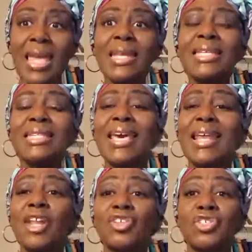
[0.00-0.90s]
And they
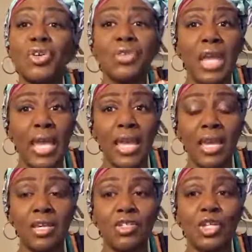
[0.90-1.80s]
said at a certain
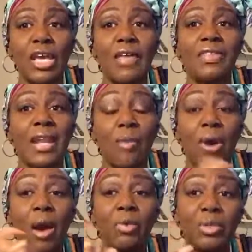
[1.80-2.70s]
age that I
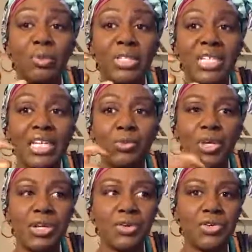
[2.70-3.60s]
probably would need
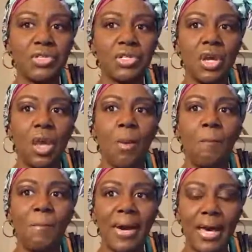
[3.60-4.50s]
readers.
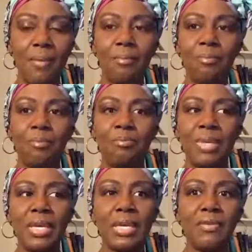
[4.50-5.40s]
But
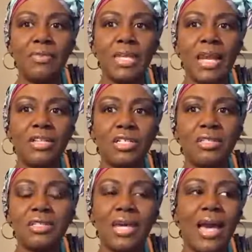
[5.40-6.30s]
being that I took
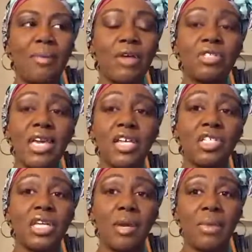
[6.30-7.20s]
the time out to
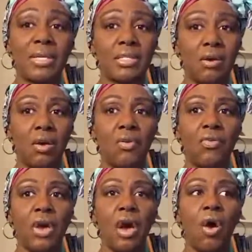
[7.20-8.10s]
educate myself
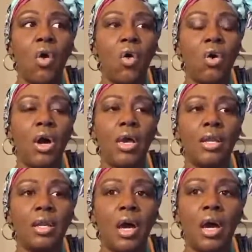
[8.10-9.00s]

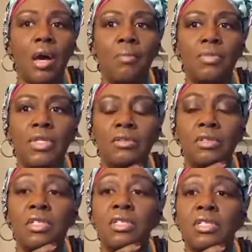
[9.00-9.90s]
on
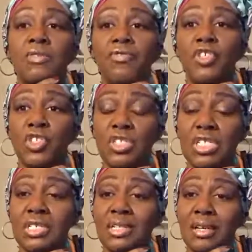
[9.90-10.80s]
the
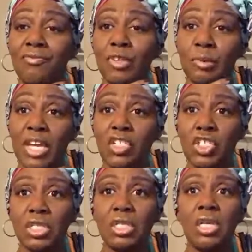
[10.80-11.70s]
deficiencies and
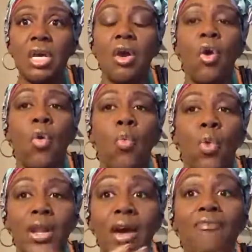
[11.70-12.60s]
inflammation,
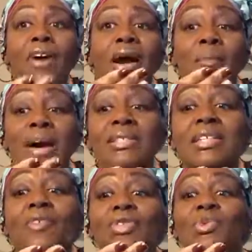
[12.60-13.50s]
when I find
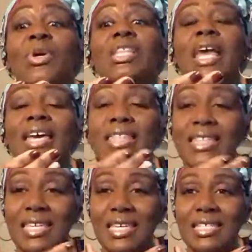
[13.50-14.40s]
myself doing
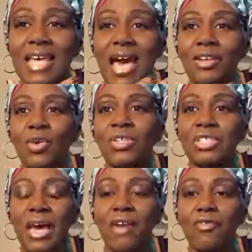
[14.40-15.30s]
like this, I know
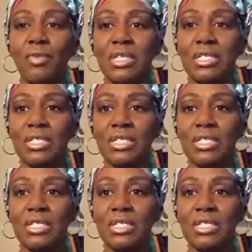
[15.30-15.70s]
it's time for me to